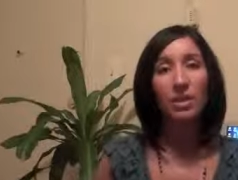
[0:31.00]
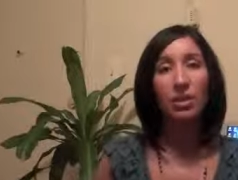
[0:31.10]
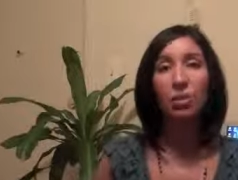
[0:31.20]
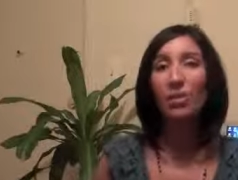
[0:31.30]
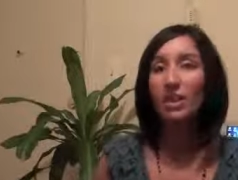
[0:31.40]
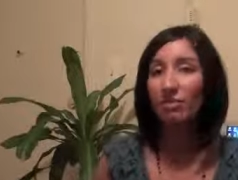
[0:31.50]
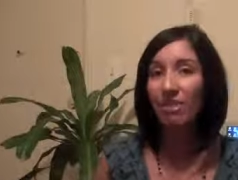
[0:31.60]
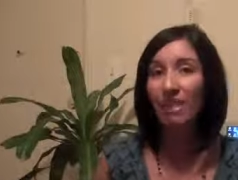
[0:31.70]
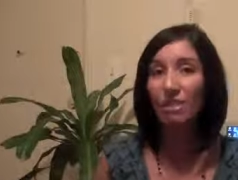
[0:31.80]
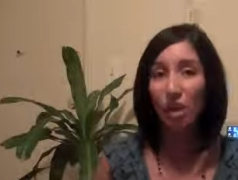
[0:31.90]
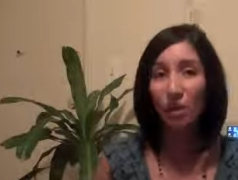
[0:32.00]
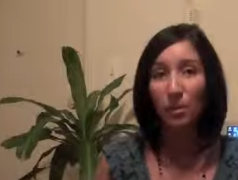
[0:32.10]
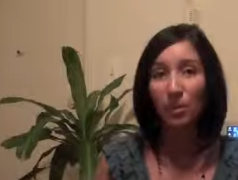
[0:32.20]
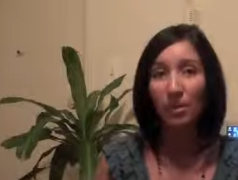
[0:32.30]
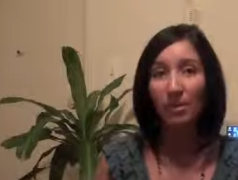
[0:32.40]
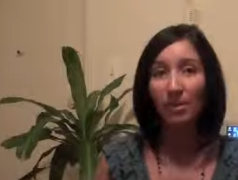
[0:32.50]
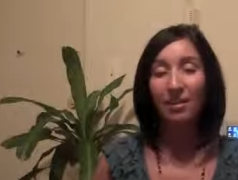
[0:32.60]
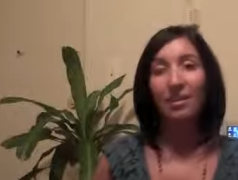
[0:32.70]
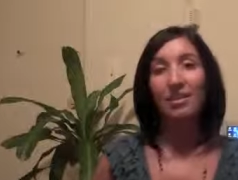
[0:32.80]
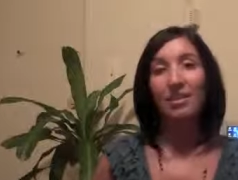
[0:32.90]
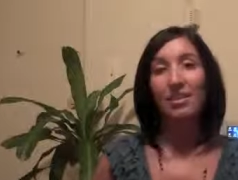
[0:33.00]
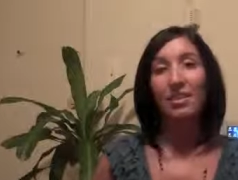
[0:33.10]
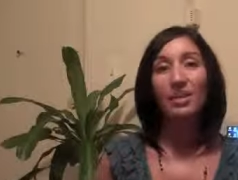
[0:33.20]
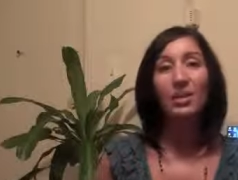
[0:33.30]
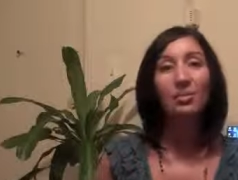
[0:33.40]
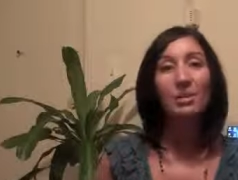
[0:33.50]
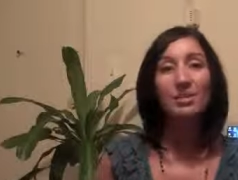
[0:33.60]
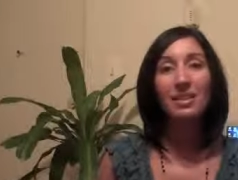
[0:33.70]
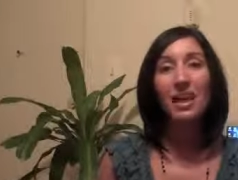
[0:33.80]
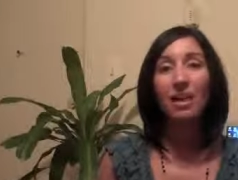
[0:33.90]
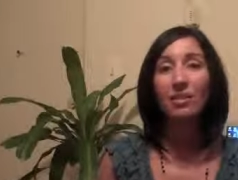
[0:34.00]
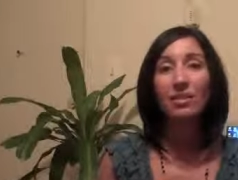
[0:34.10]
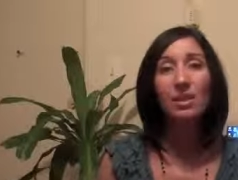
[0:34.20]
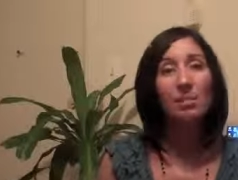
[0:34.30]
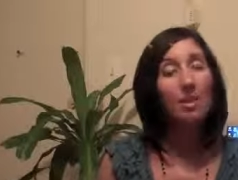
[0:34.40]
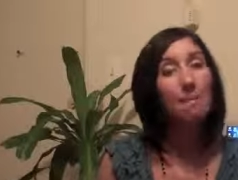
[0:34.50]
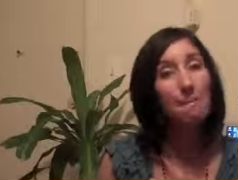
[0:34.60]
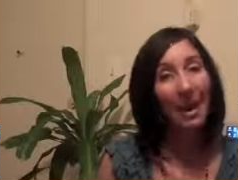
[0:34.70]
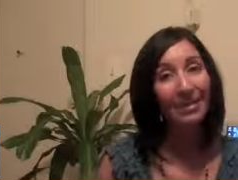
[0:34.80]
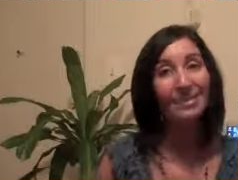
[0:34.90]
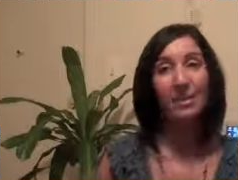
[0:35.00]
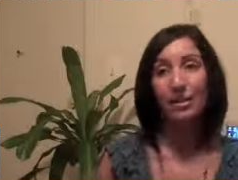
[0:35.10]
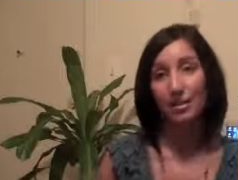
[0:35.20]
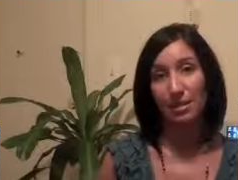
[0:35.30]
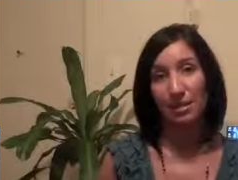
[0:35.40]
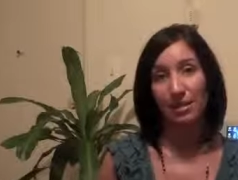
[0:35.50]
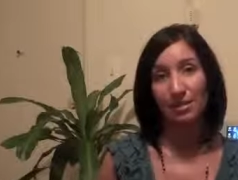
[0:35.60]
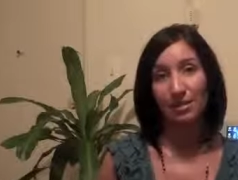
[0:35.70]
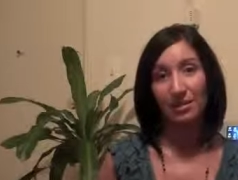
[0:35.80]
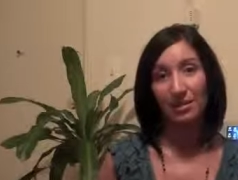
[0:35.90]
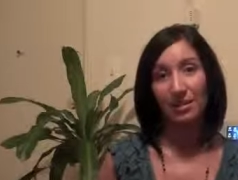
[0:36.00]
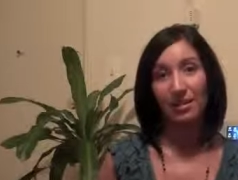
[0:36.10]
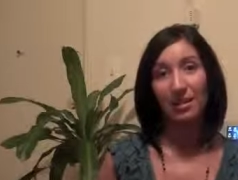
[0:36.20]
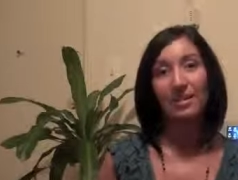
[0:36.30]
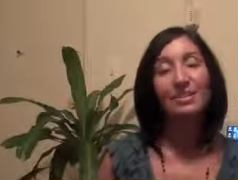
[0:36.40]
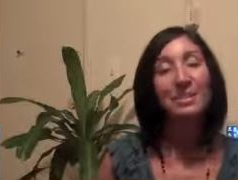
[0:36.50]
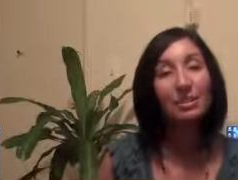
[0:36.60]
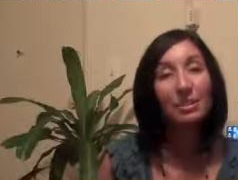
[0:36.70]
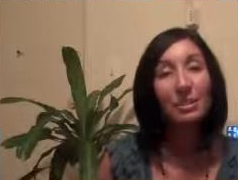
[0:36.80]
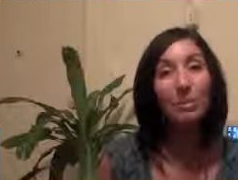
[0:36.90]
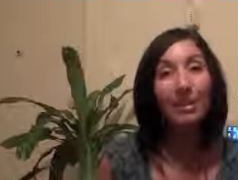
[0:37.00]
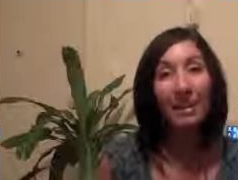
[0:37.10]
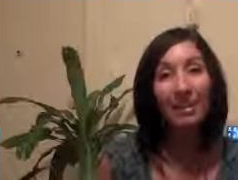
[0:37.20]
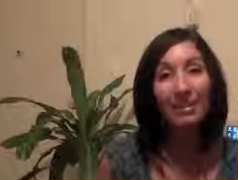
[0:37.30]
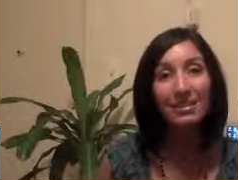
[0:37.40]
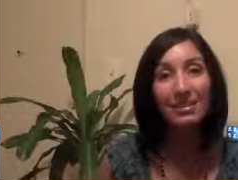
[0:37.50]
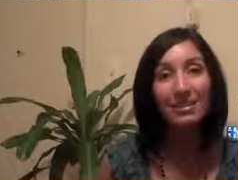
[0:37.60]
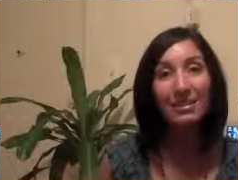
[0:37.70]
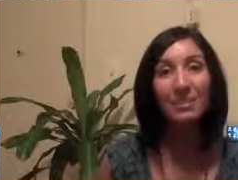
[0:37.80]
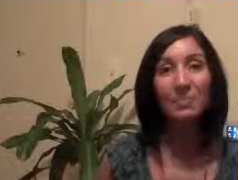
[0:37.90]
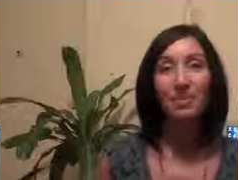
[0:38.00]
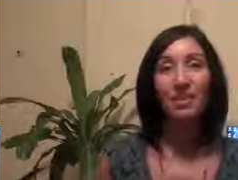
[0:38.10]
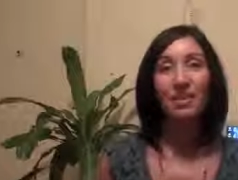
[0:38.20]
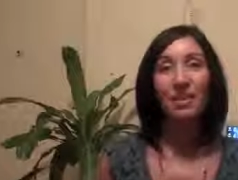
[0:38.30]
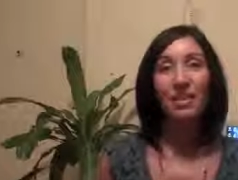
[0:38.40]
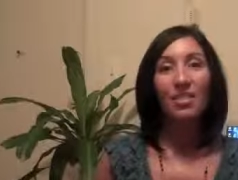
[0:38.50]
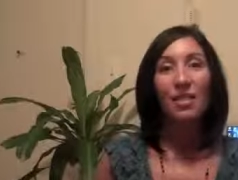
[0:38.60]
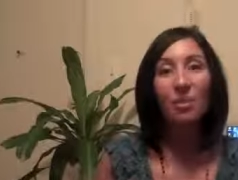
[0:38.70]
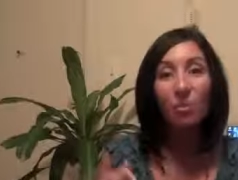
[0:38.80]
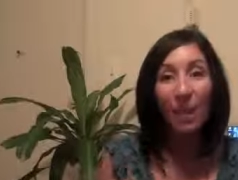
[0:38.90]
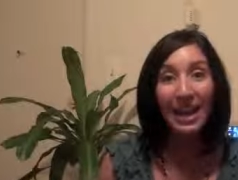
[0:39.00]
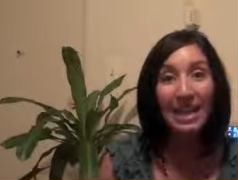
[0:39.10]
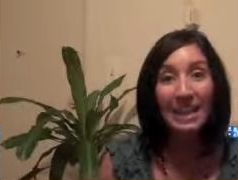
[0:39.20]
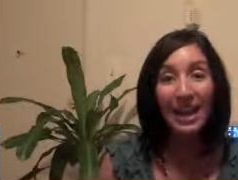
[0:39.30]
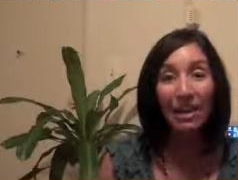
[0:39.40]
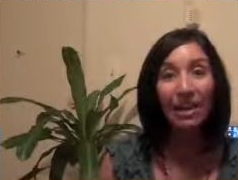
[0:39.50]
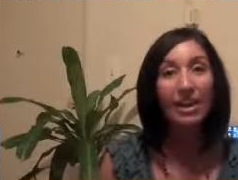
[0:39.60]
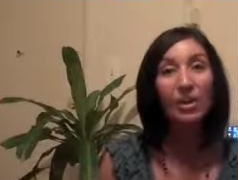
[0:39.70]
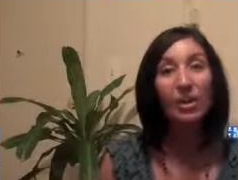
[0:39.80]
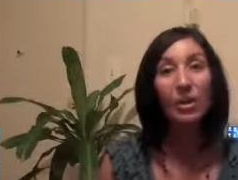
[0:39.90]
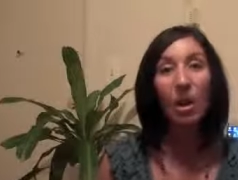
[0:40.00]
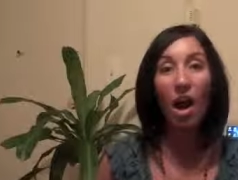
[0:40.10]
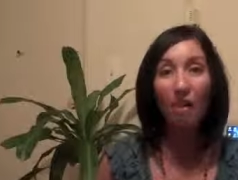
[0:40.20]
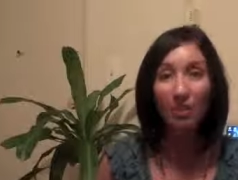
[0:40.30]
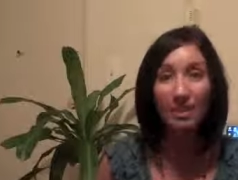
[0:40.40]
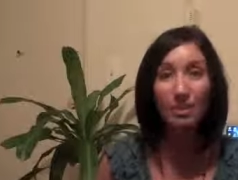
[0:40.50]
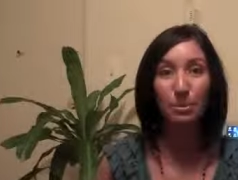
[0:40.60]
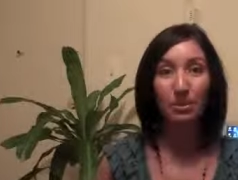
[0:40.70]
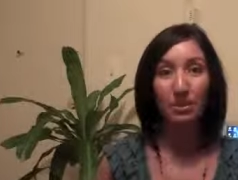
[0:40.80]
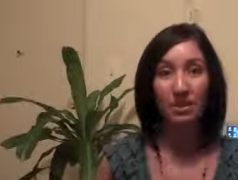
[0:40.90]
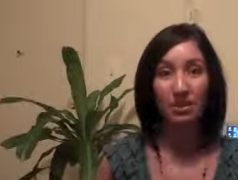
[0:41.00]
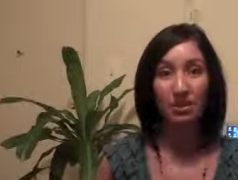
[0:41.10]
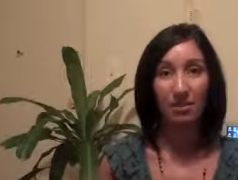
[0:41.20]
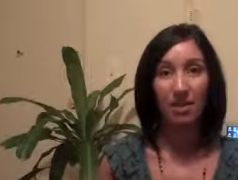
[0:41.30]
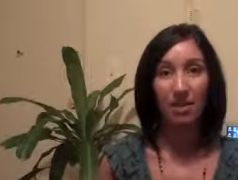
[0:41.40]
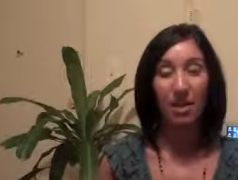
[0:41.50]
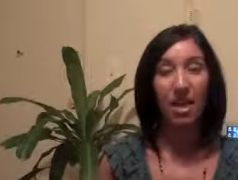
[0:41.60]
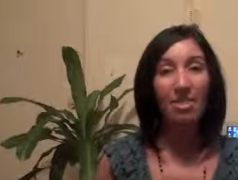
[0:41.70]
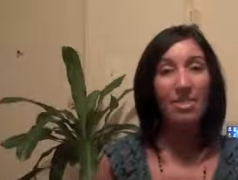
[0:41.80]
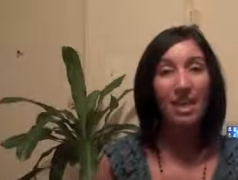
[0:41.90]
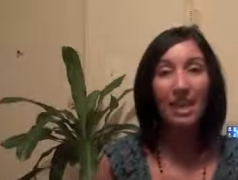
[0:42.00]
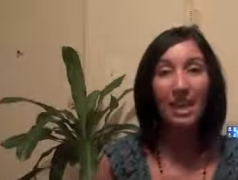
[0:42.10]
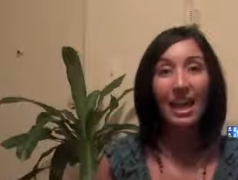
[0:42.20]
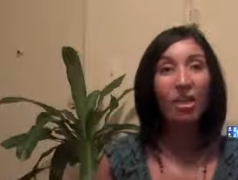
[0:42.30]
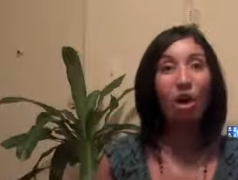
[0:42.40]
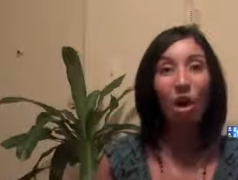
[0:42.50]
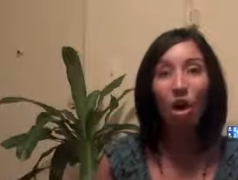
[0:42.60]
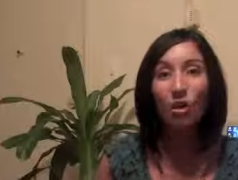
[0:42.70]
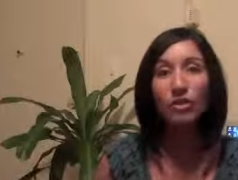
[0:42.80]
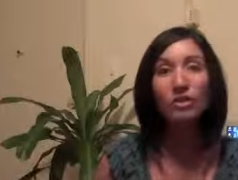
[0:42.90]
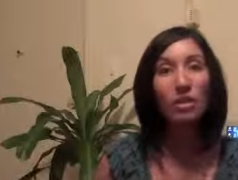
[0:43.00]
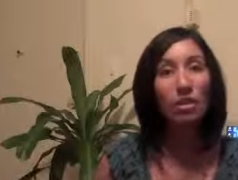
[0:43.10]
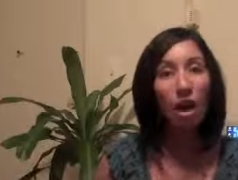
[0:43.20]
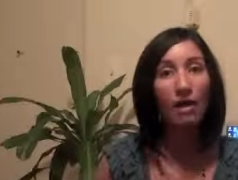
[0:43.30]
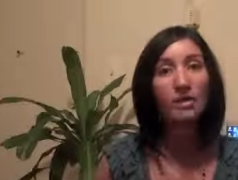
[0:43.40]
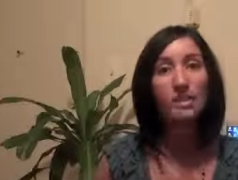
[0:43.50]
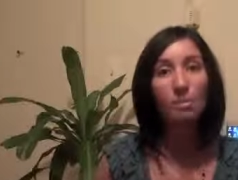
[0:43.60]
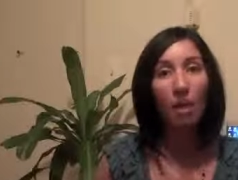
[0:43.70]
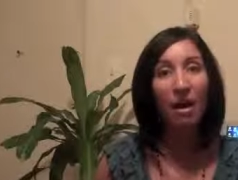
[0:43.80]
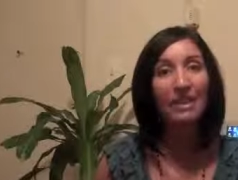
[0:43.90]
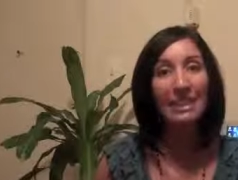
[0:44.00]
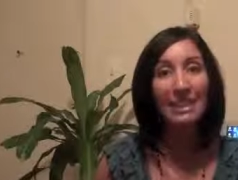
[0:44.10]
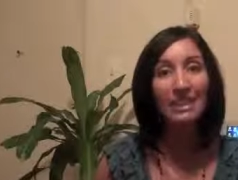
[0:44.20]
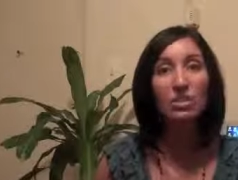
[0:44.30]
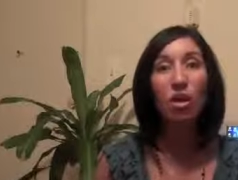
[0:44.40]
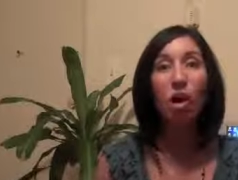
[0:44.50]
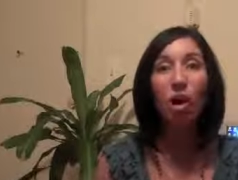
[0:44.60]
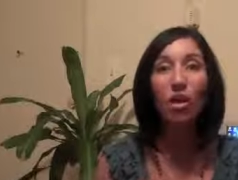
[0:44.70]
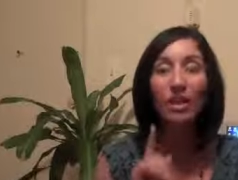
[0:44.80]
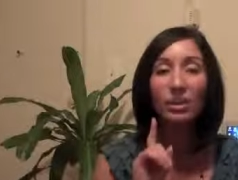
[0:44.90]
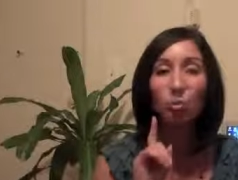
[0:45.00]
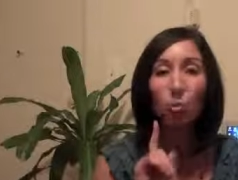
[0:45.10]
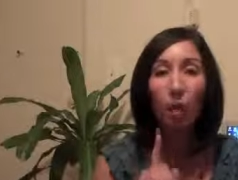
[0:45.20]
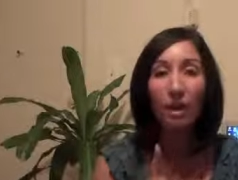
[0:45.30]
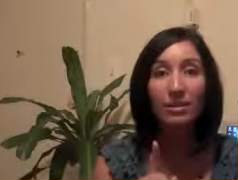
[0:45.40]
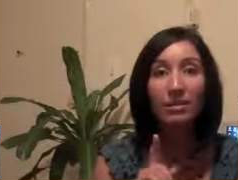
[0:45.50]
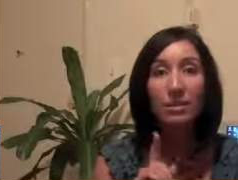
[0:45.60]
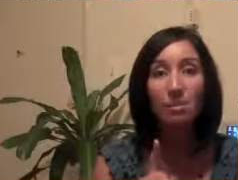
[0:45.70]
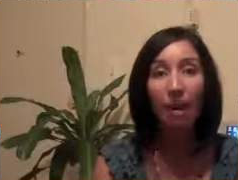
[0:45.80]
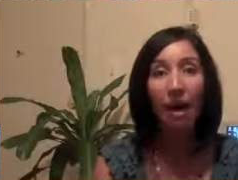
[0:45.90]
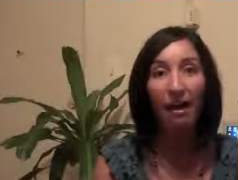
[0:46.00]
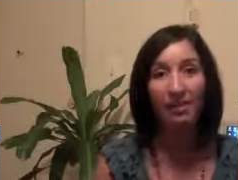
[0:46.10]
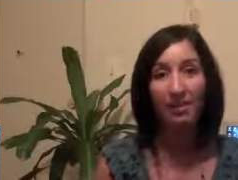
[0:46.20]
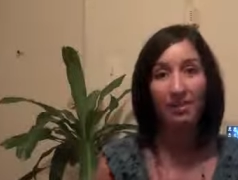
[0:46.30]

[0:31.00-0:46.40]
Well, if they don't, then you're missing out on some of the best customers simply because they're right there in your office building. They could get all their salon and spa needs all in one spot.